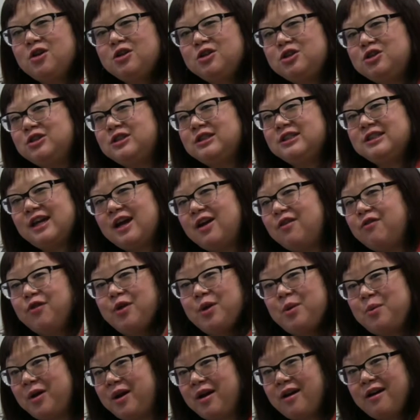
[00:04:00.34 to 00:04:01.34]
culture is
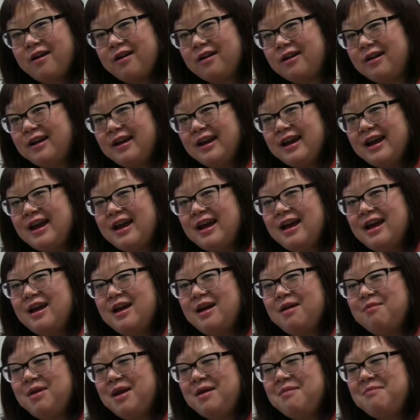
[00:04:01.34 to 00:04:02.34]
everywhere.
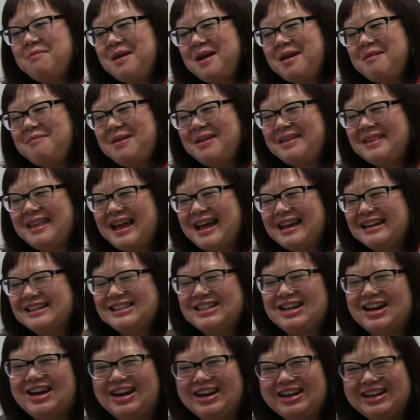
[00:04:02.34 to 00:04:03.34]
And maybe that's
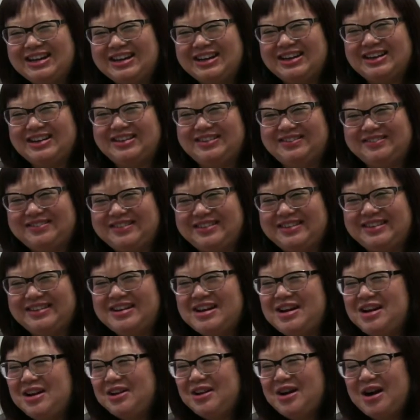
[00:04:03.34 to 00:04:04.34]
kind of
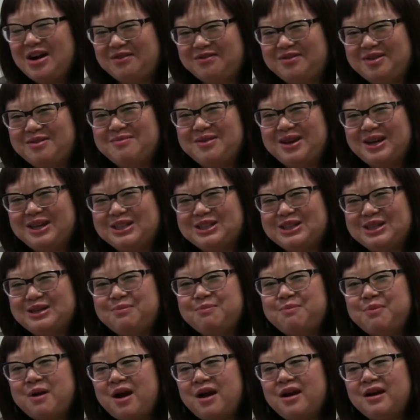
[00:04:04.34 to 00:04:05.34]
a
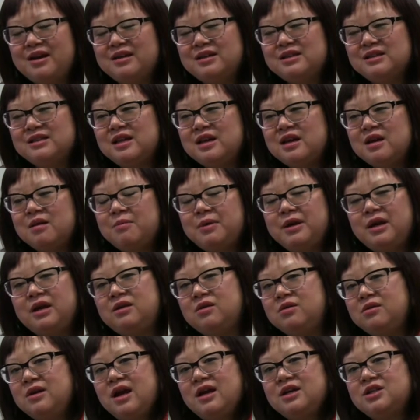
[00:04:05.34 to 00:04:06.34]
confirmation bias, but I
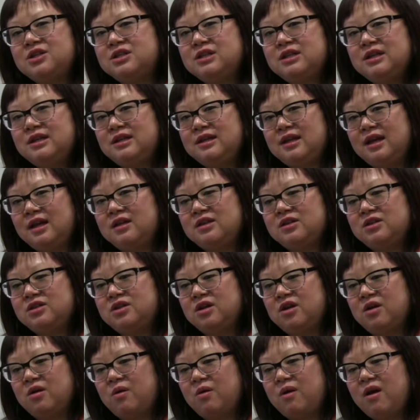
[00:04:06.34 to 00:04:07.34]
don't actually think
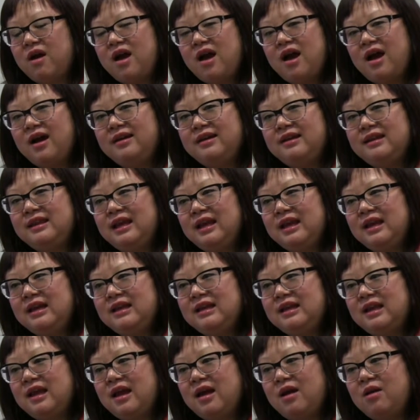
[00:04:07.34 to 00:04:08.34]
so. I
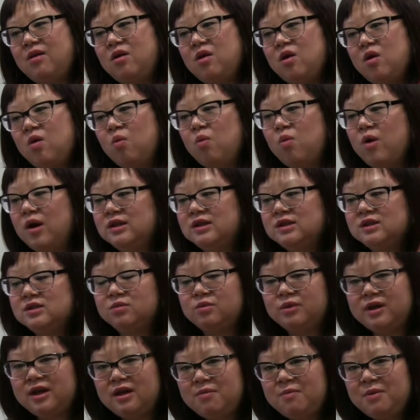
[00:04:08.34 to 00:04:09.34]
think that once
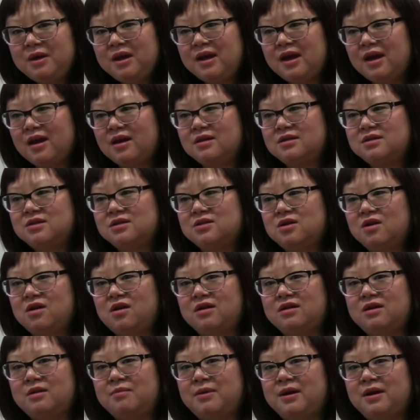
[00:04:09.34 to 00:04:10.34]
we began to
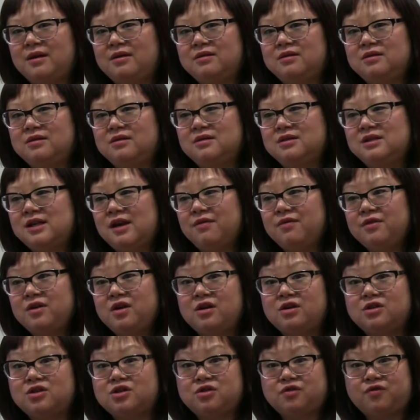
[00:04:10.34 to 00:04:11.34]
talk about deaf
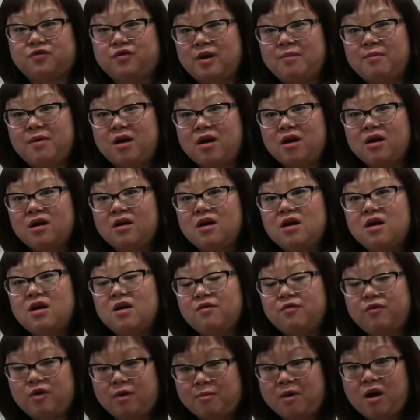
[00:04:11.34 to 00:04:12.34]
culture from
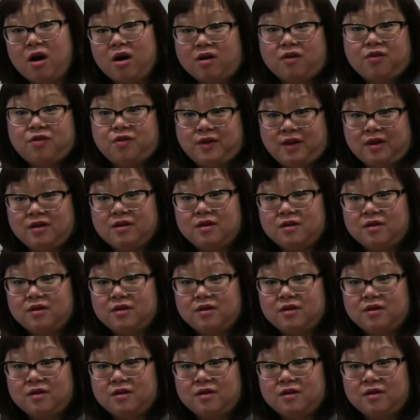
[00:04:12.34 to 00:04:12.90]
our